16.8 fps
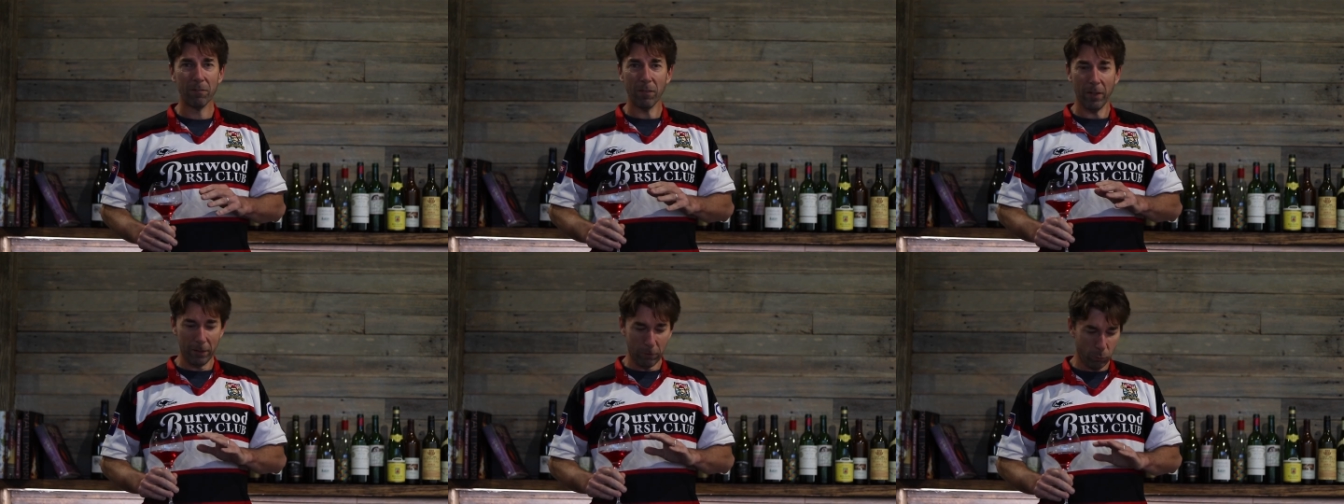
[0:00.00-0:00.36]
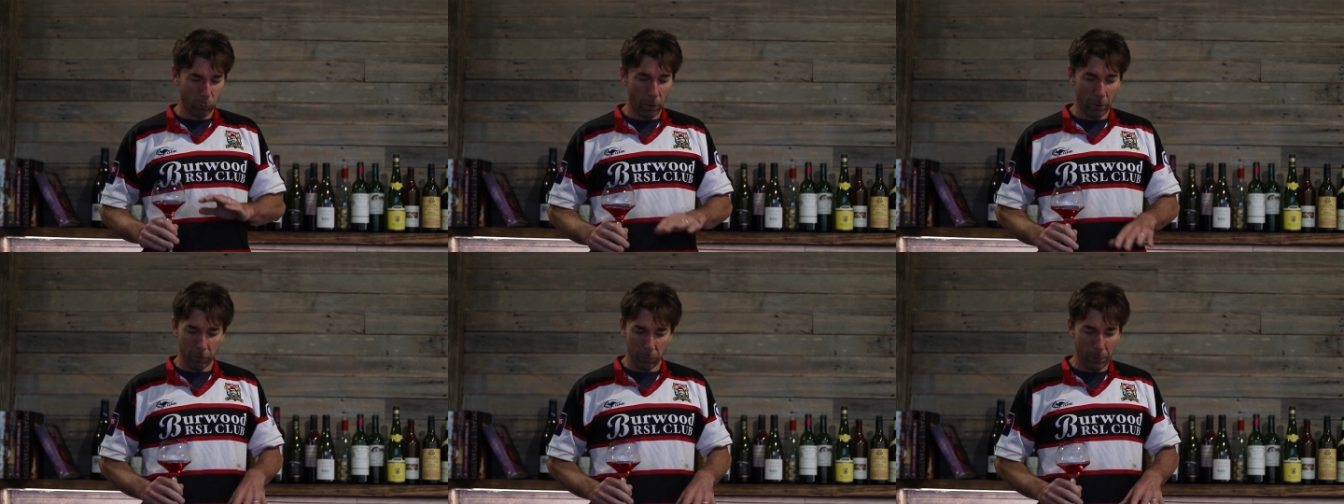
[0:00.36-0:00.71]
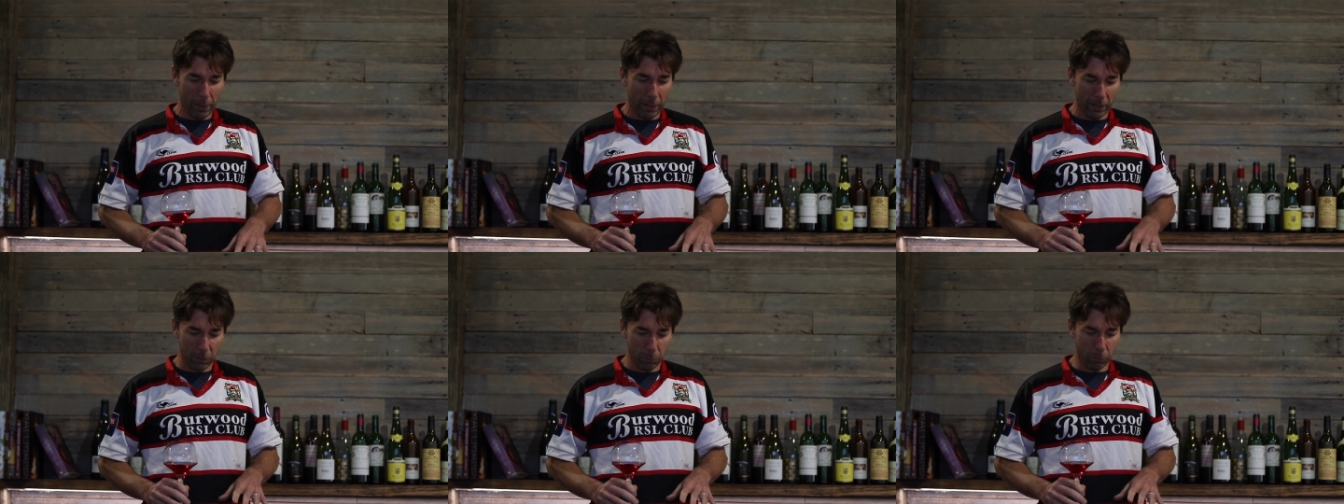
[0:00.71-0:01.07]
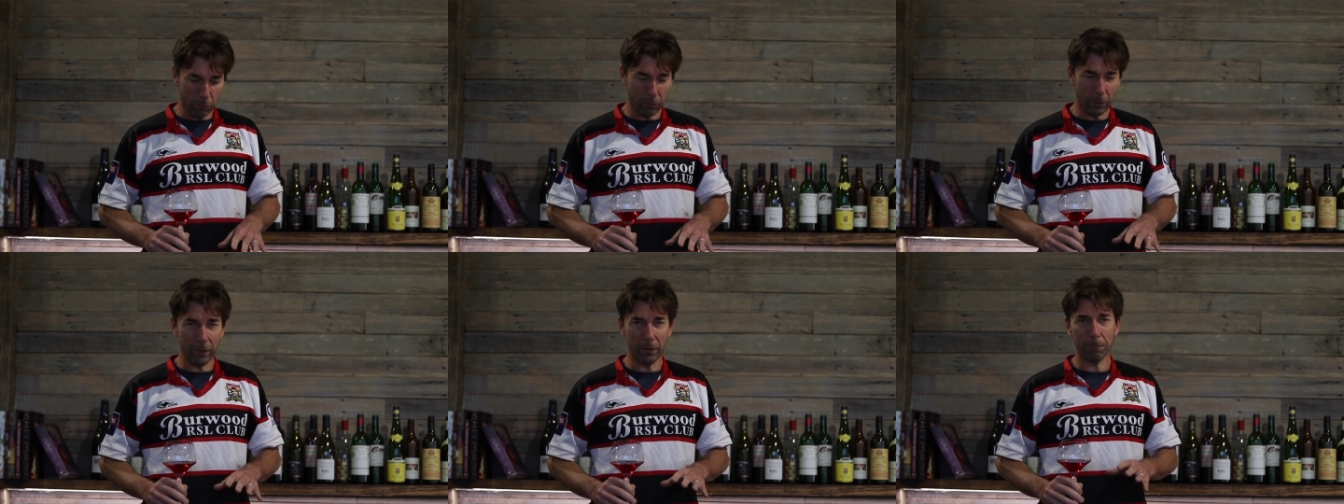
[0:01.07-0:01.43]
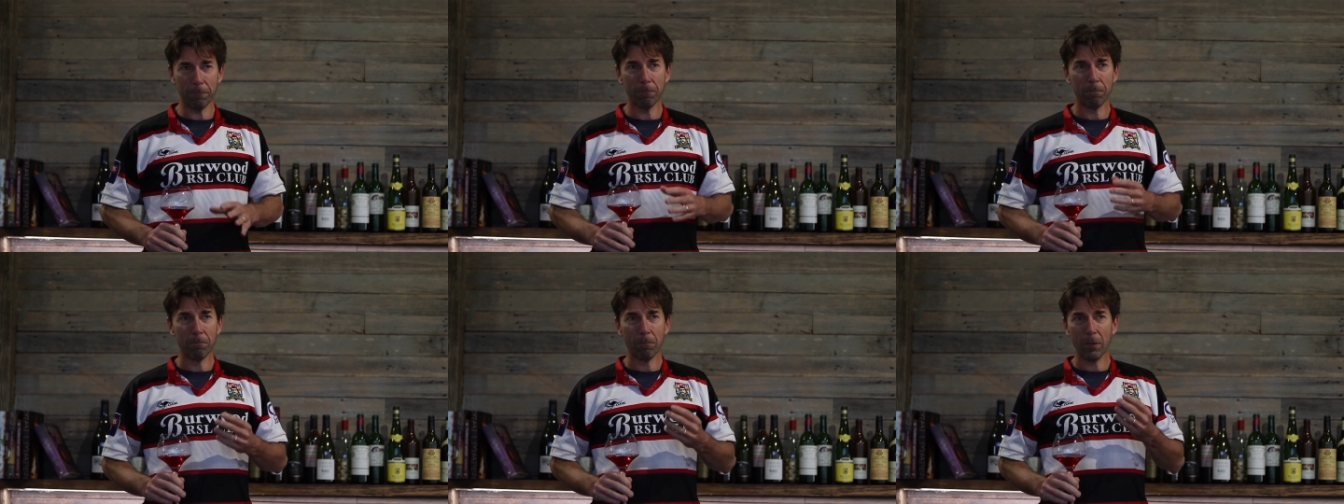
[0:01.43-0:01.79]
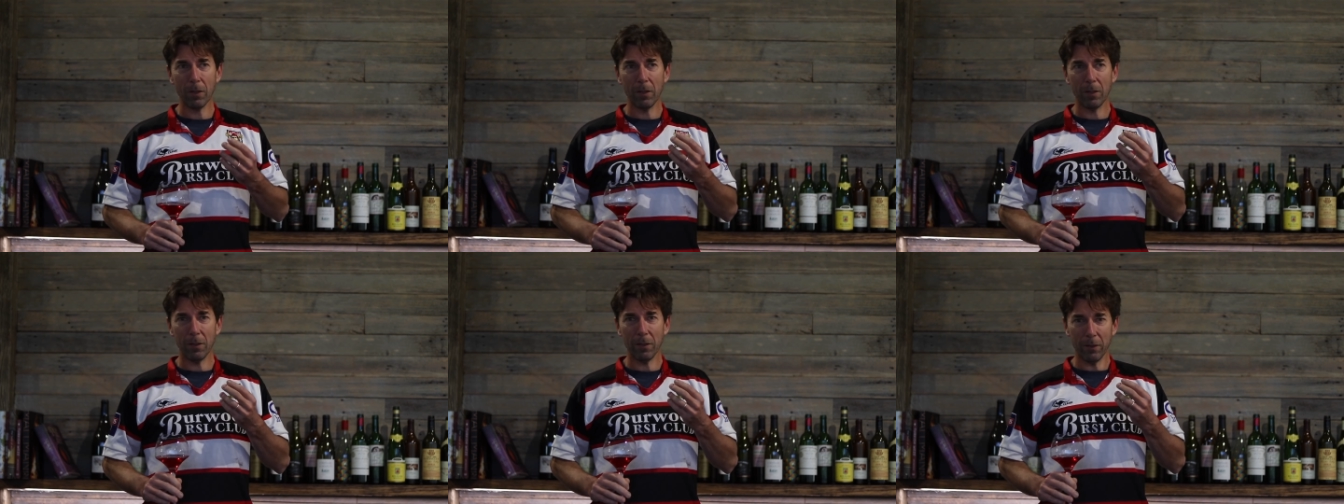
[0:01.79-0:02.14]
and it's quite remarkable that
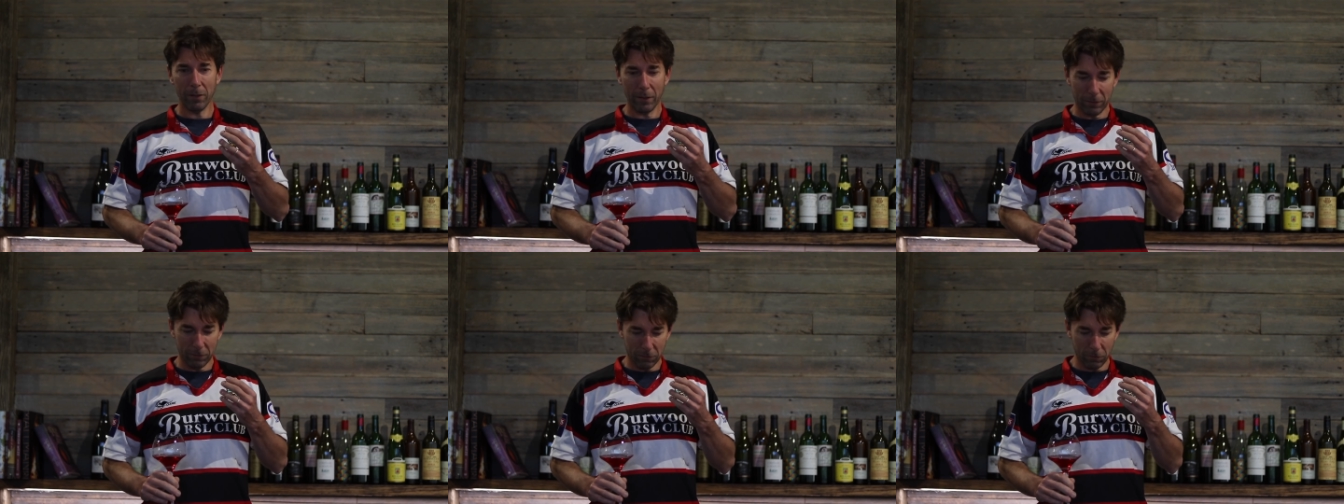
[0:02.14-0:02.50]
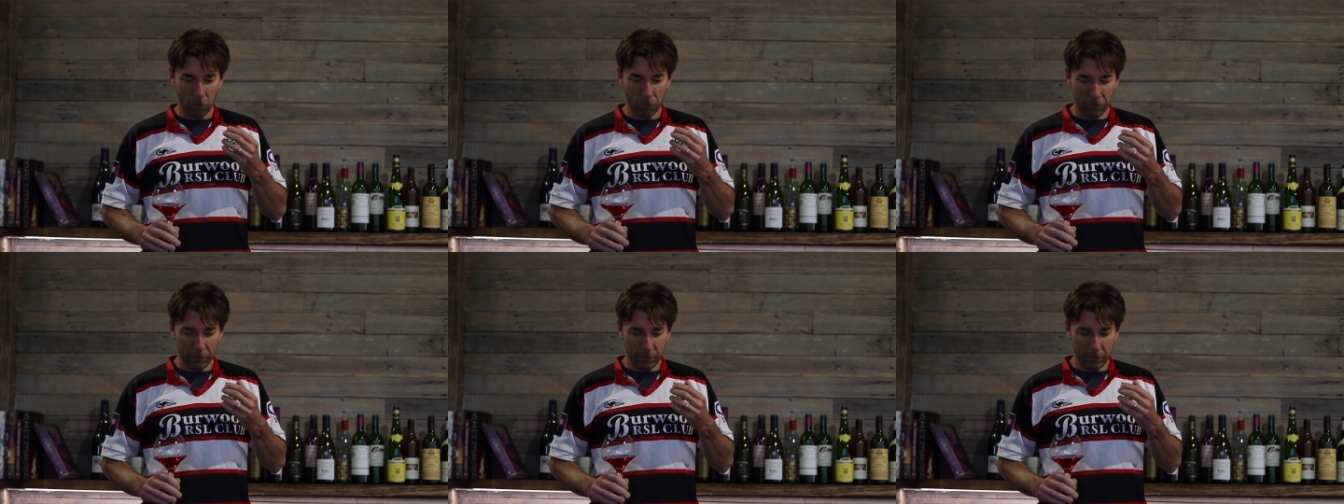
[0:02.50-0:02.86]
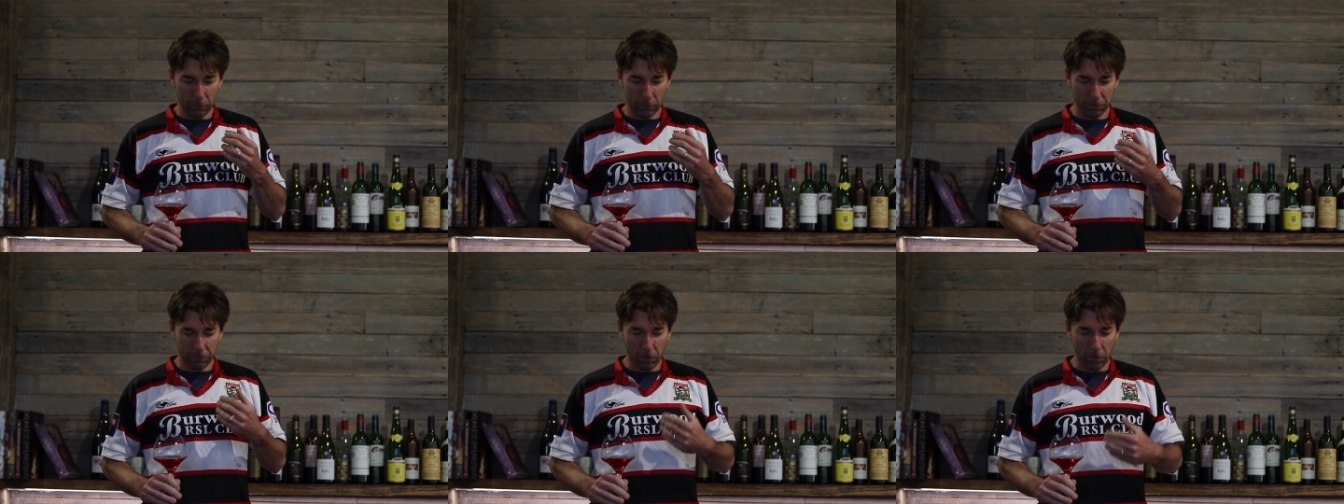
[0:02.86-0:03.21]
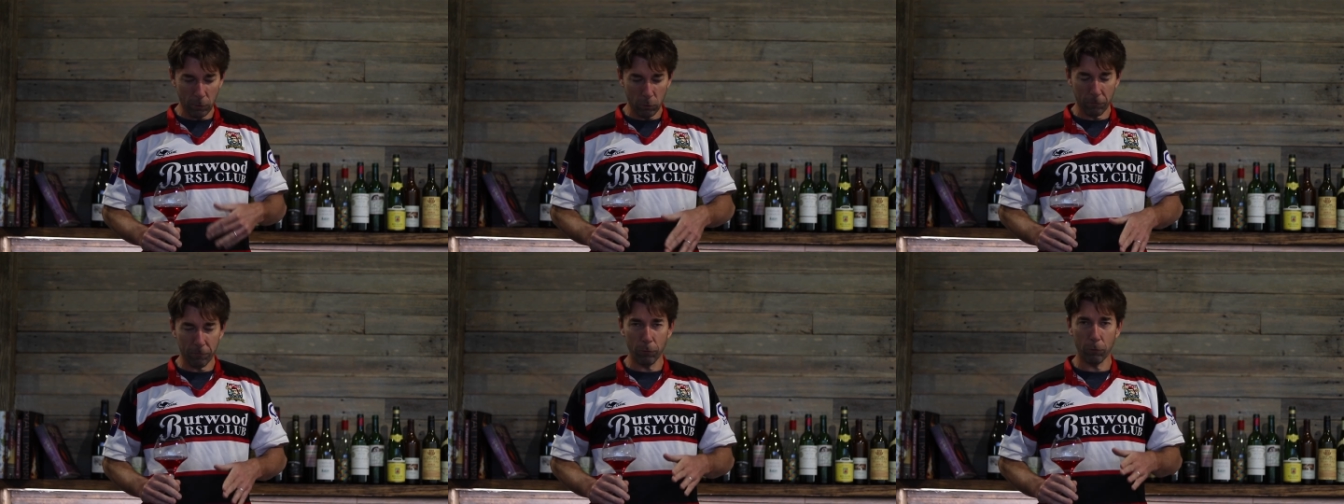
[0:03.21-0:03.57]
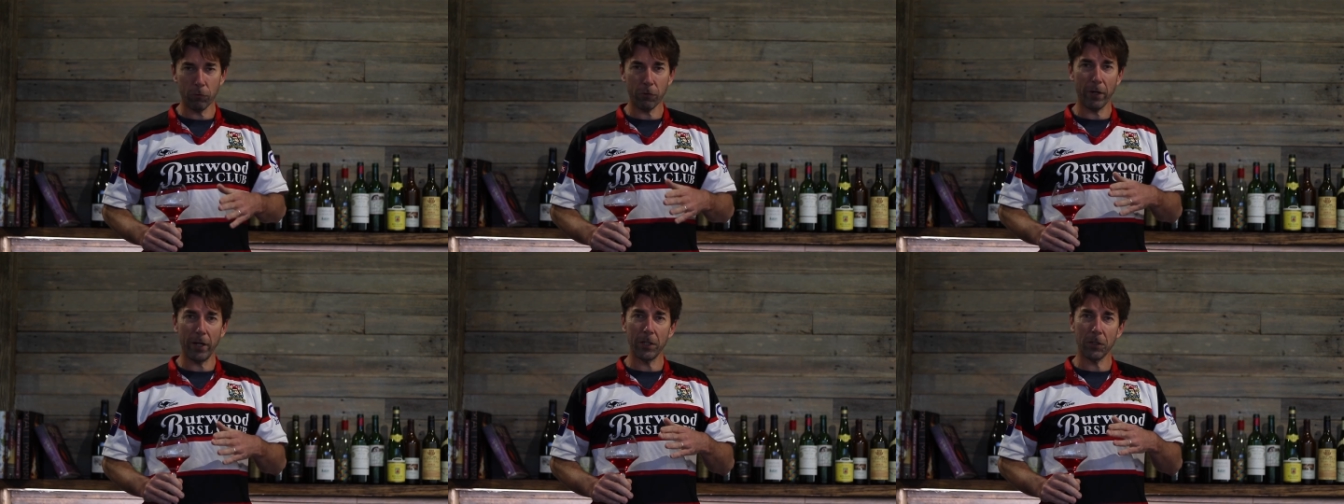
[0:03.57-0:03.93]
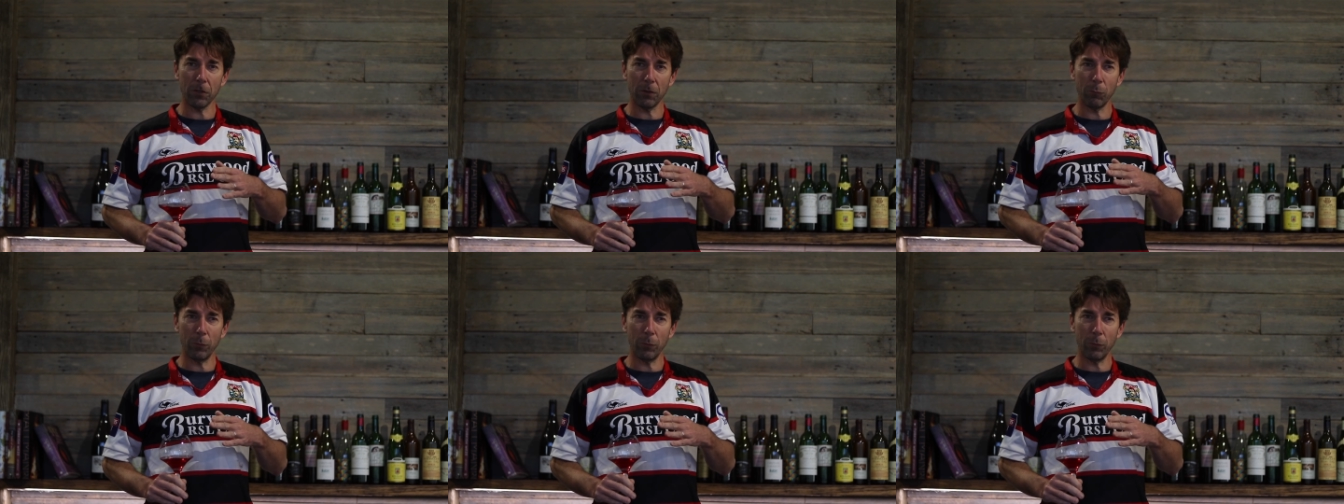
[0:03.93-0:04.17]
it's often this final filtration